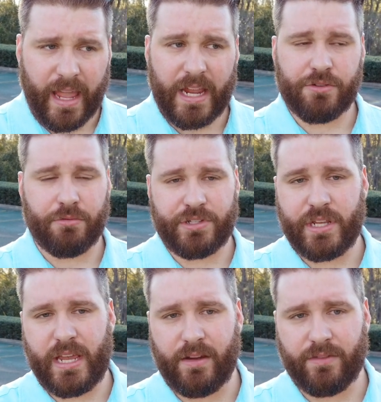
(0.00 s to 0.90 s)
that he's
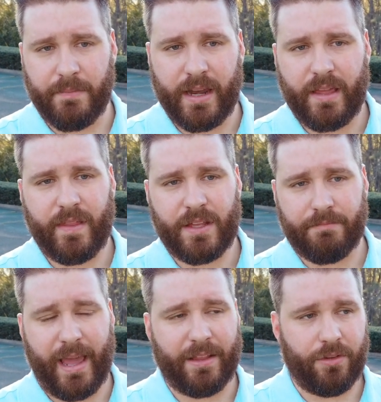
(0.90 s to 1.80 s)
received many of
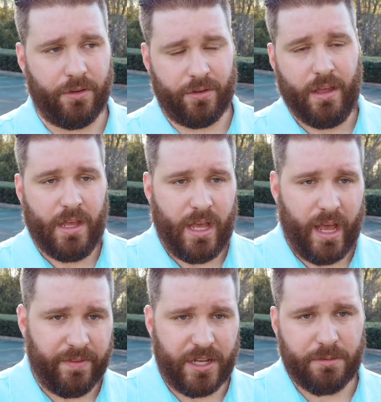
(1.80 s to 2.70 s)
these mantles
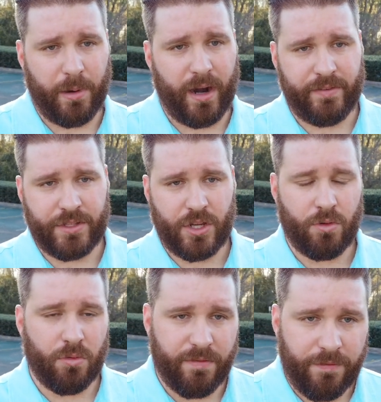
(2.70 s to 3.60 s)
of these prophets
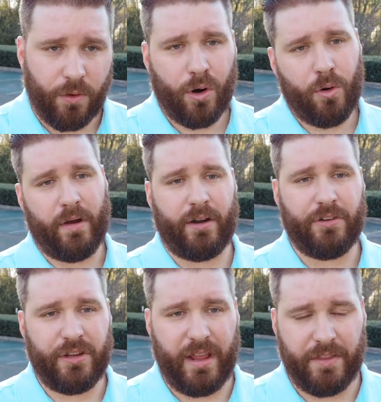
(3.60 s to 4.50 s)
who were
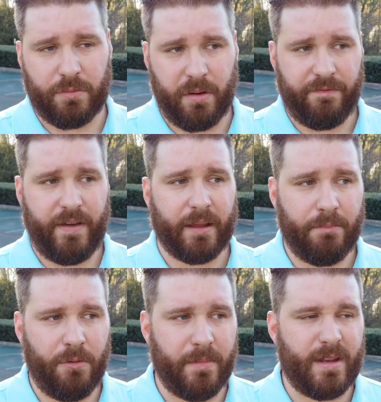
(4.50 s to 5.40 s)
forerunners in this prophetic
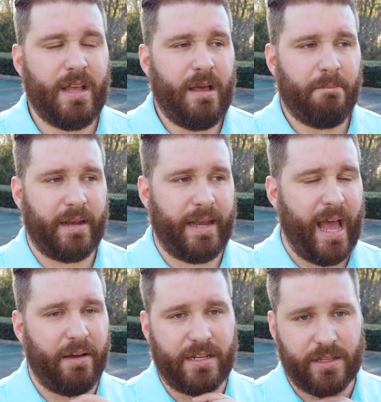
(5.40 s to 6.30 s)
movement, but
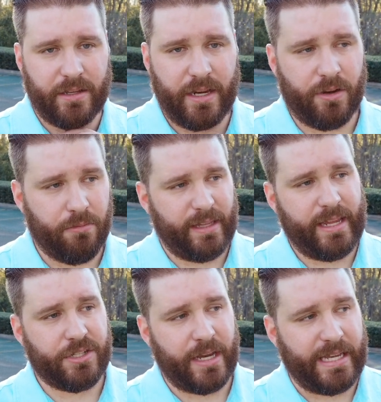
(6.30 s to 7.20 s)
now he's looking to
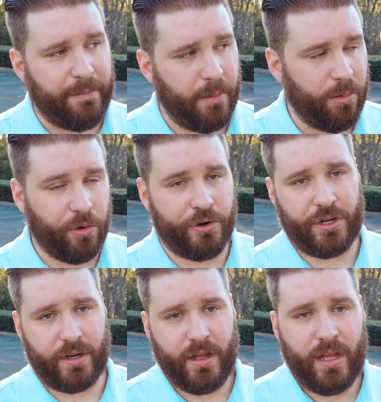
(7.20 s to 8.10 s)
release a double
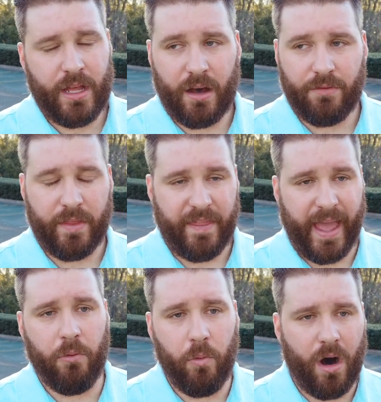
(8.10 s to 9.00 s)
portion of what
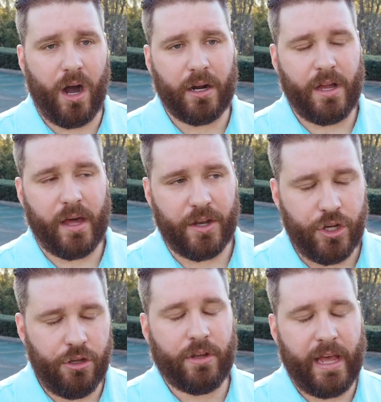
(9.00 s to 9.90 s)
they walked on a
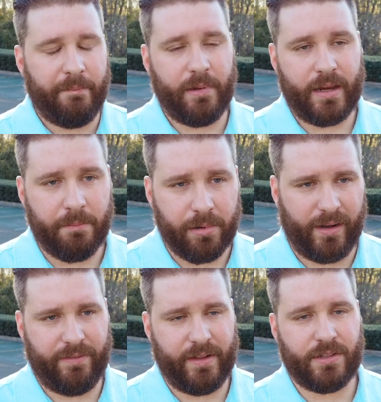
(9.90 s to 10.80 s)
new company of
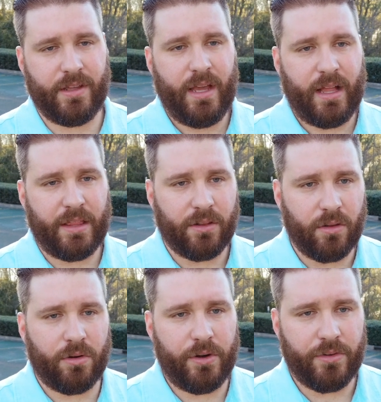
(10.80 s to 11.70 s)
prophets that the
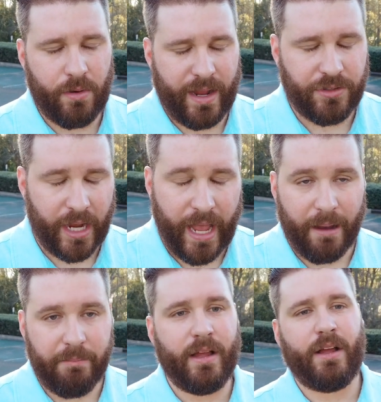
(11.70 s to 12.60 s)
Lord is raising
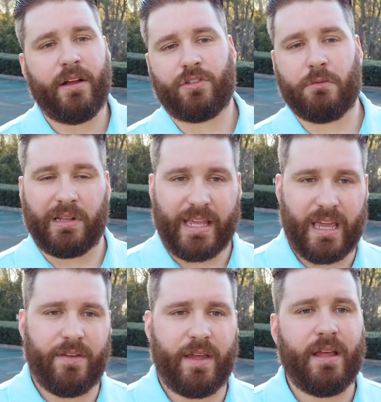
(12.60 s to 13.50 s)
up. So
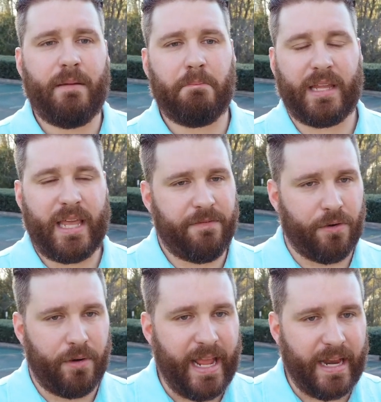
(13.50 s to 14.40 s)
believe it, believe
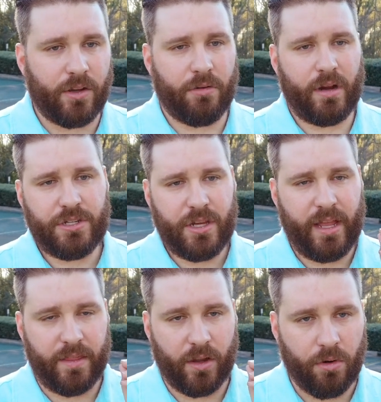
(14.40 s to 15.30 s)
for an increase
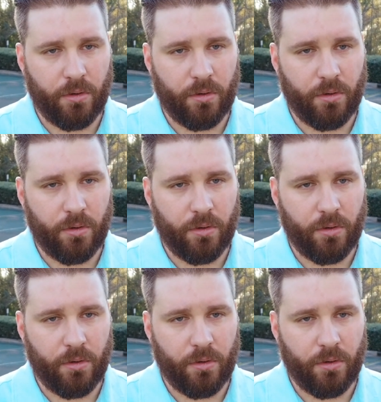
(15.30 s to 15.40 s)
in the